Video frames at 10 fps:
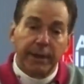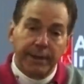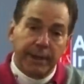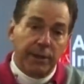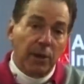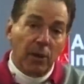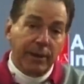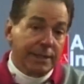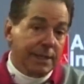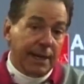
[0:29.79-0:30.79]
and then know
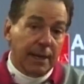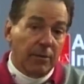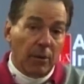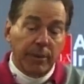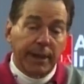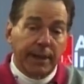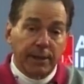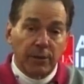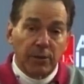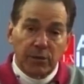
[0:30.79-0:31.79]
exactly what we got to
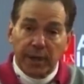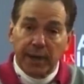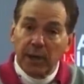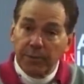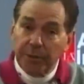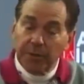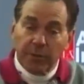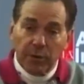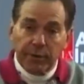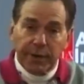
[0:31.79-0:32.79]
do to try to help you
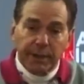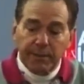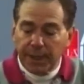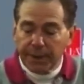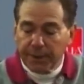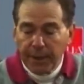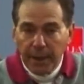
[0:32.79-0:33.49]
improve and get better.